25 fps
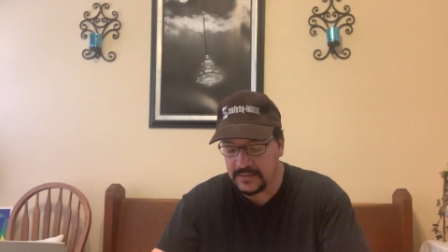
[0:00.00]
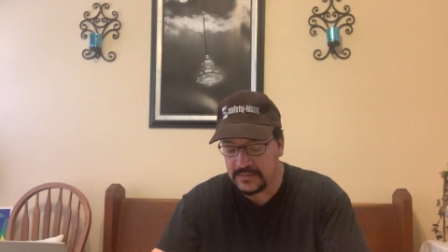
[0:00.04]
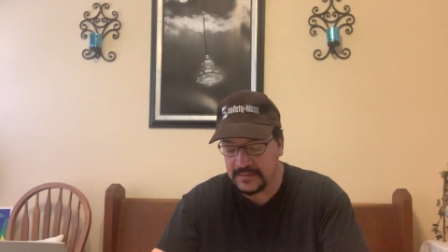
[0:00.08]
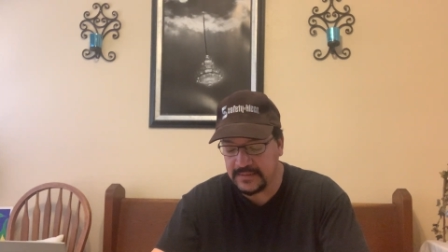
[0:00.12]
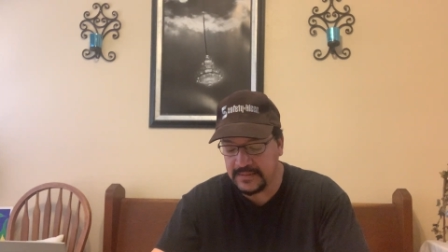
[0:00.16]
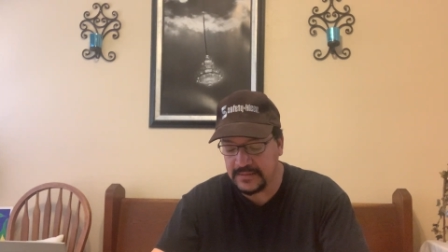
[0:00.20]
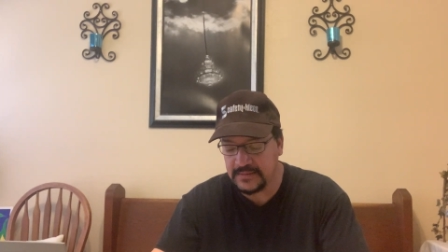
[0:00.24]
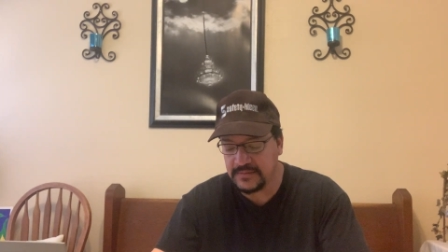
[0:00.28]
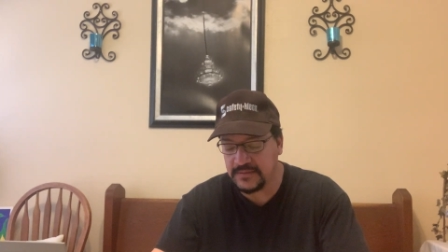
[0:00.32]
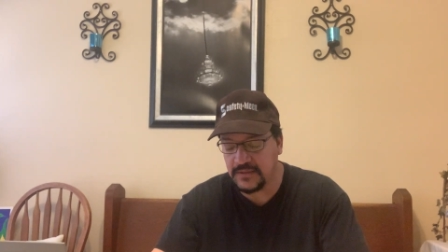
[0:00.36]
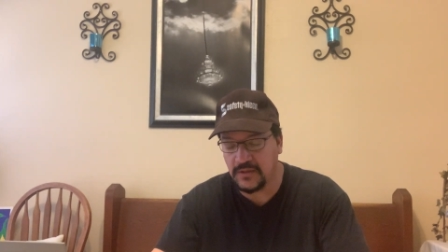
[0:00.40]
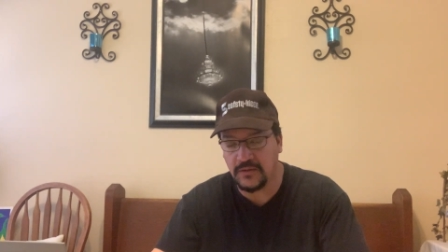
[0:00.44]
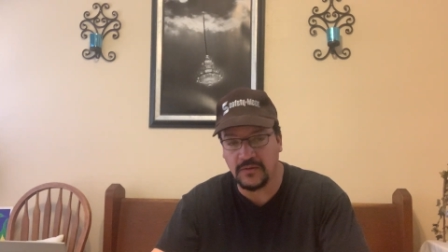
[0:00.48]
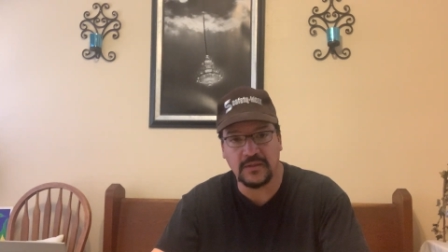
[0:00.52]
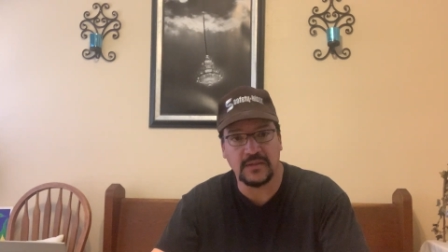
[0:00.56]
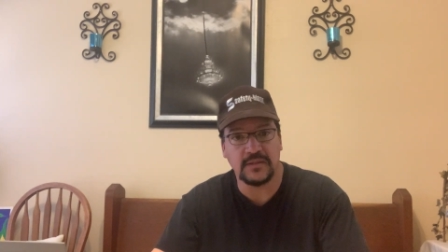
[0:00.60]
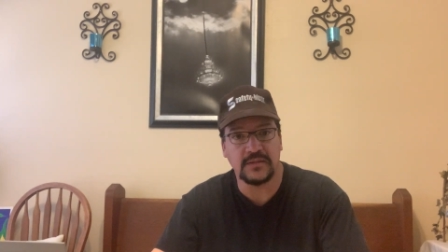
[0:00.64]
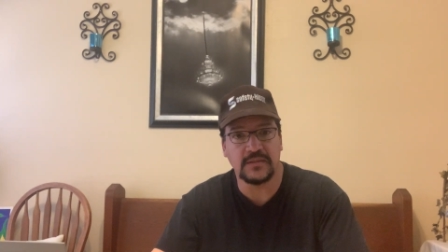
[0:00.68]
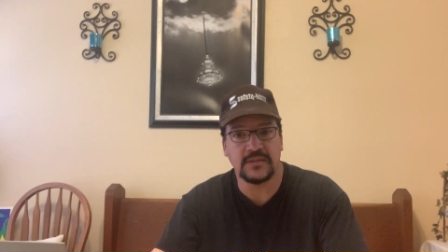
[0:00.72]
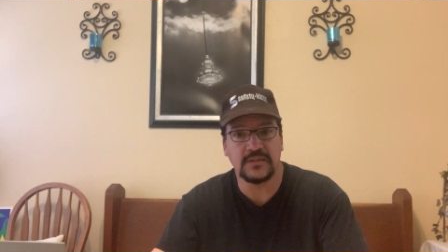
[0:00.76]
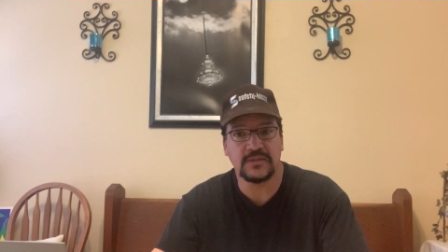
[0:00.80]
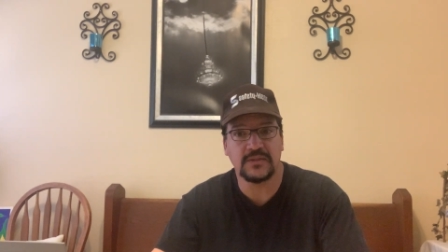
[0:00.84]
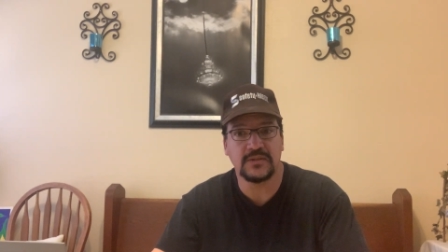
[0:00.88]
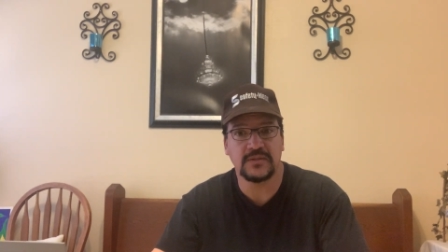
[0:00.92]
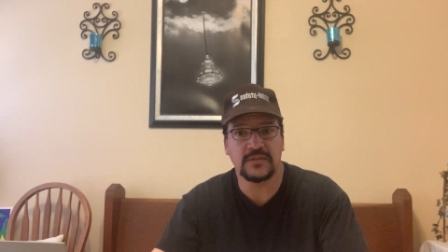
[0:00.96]
decel
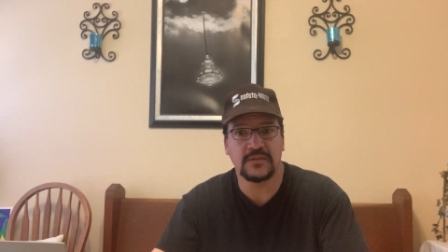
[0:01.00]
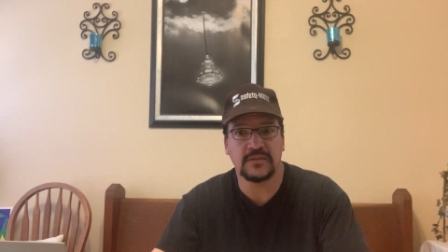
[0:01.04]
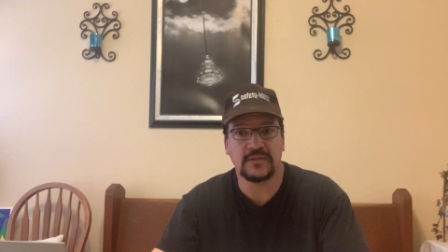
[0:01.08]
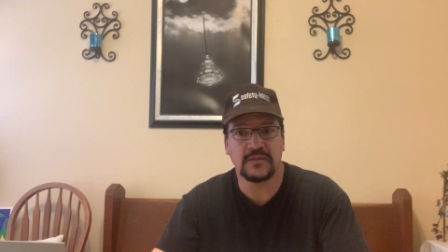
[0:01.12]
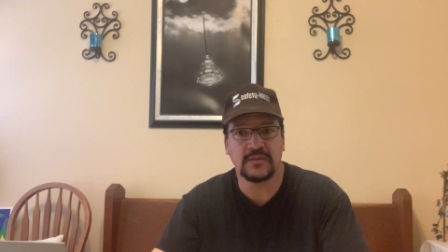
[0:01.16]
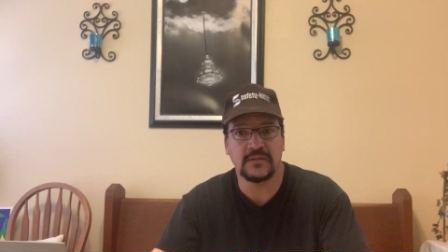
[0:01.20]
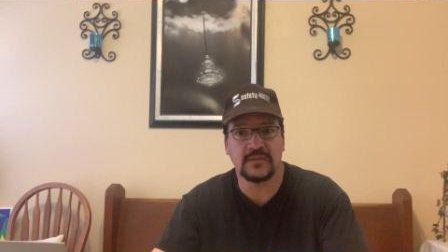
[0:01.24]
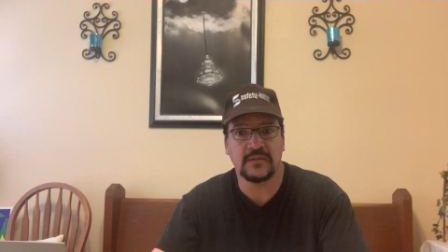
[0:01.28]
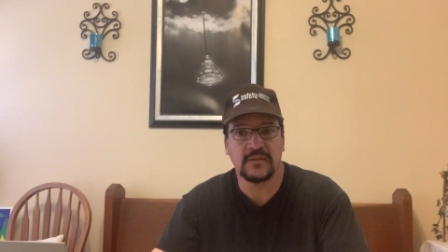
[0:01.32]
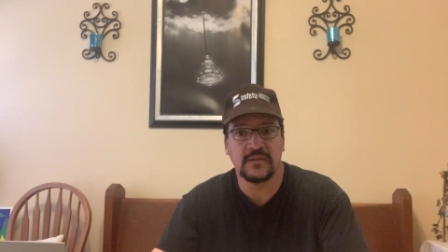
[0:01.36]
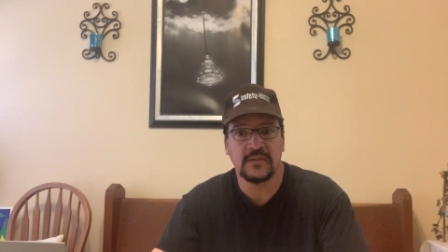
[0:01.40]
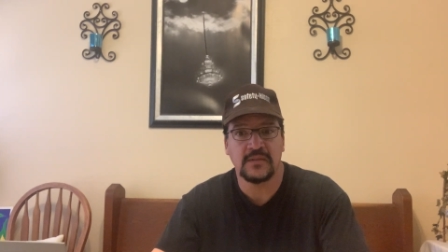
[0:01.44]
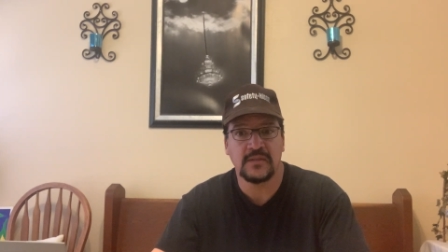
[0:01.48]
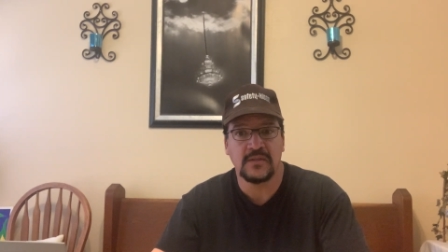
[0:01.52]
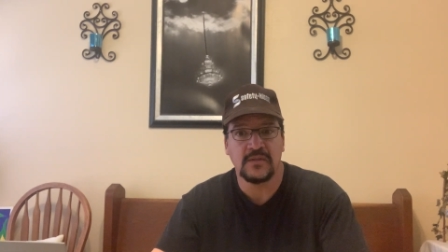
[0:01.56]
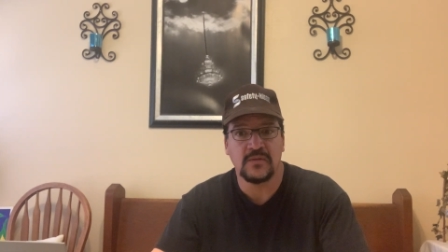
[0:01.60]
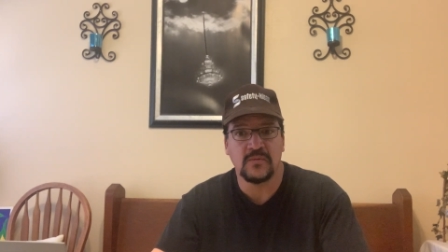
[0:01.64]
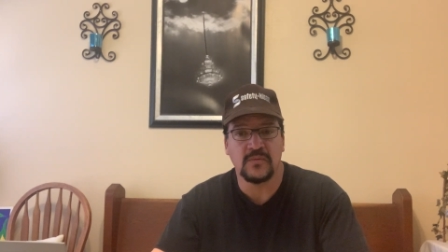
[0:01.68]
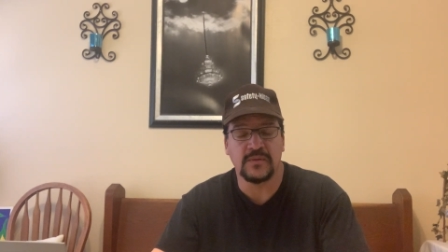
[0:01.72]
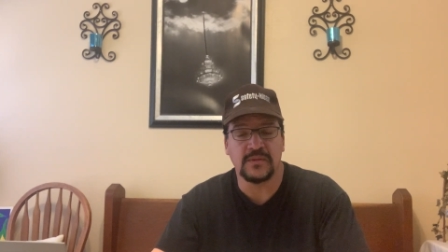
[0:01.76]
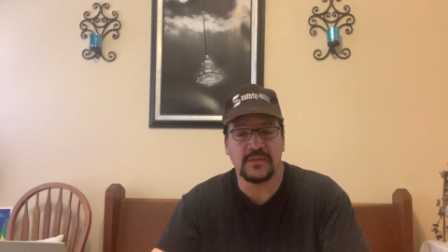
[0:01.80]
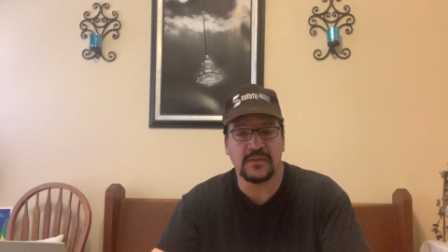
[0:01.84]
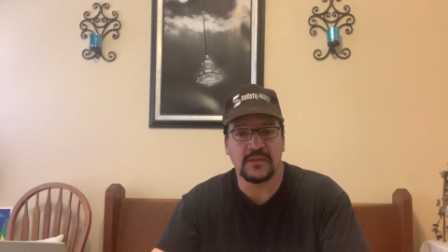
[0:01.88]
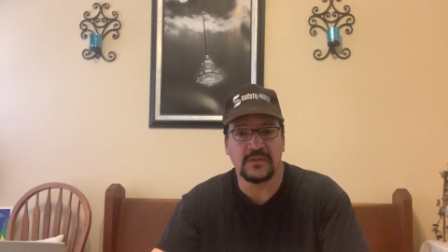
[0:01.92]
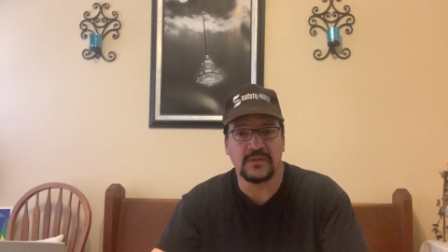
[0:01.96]
condition,
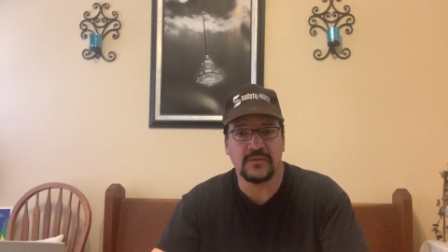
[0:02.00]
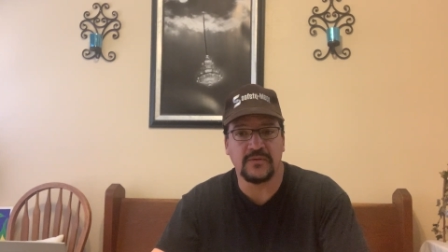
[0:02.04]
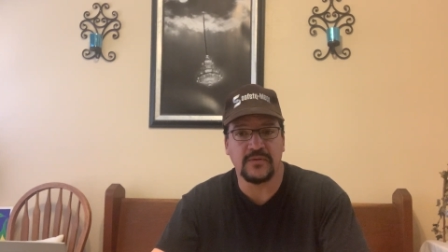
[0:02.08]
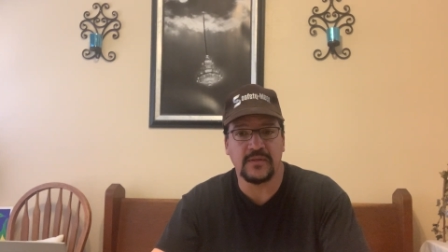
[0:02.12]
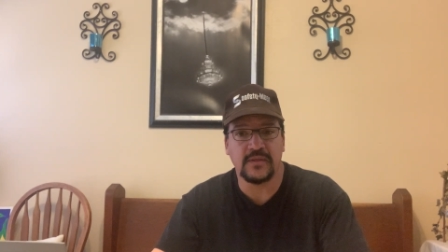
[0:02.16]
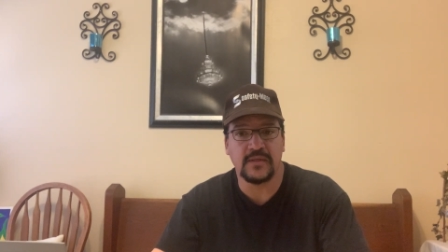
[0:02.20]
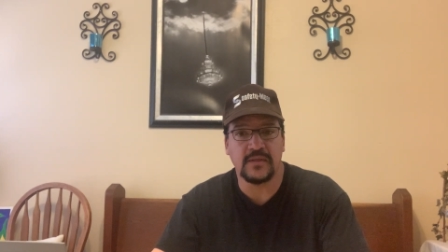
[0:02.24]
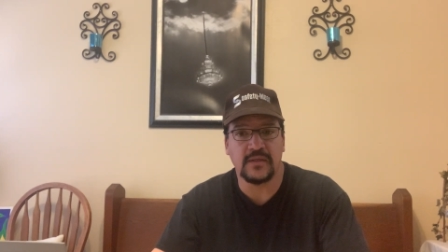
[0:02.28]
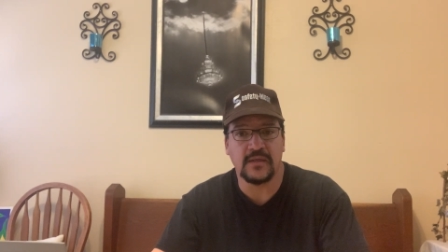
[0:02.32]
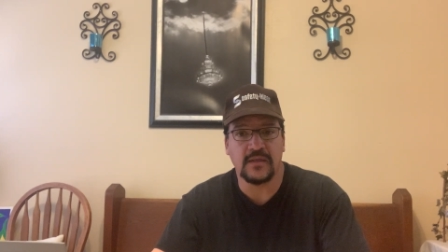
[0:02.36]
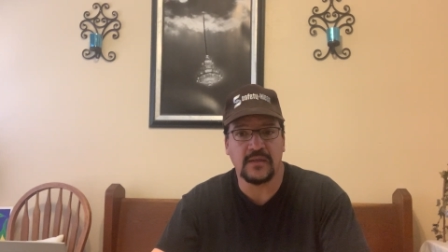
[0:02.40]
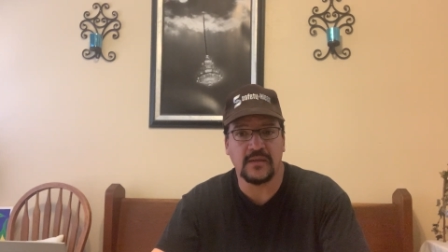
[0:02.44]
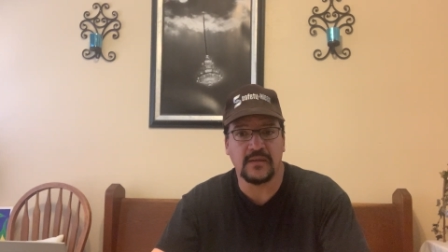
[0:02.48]
during